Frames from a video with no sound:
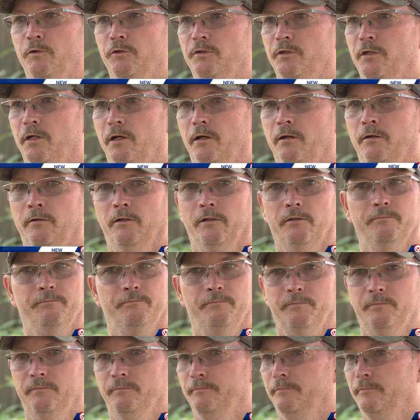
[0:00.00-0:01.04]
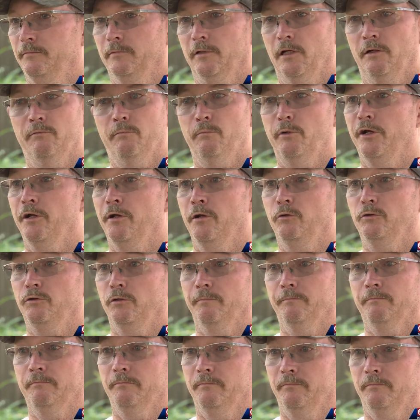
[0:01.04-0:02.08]
in this town and everybody
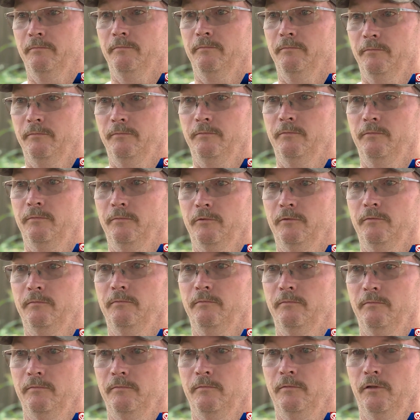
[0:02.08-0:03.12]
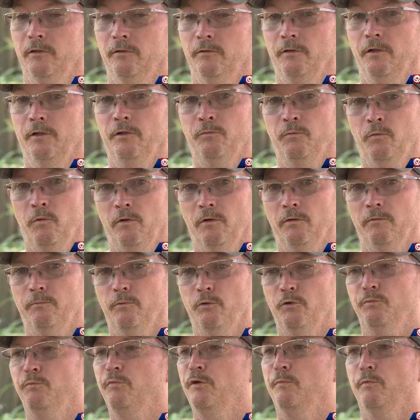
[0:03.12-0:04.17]
knows him. You know, he's one of the
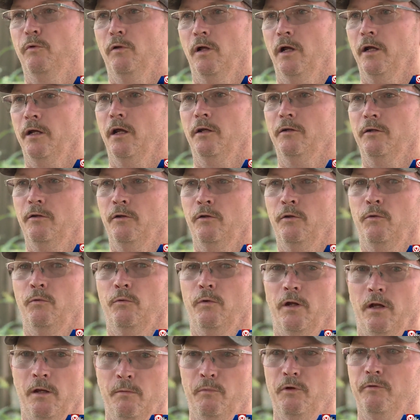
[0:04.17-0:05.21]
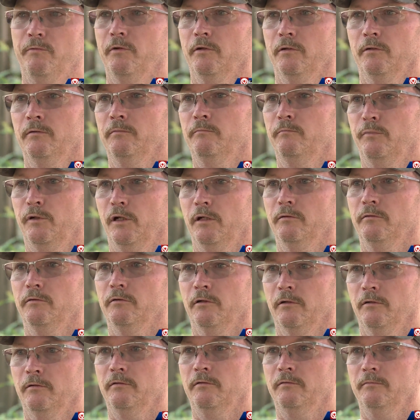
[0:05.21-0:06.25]
first people I got to know when I moved to
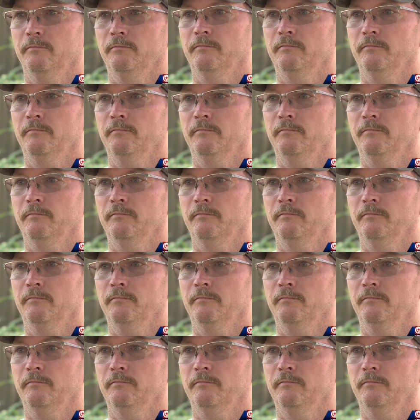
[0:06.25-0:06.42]
Pleasanton.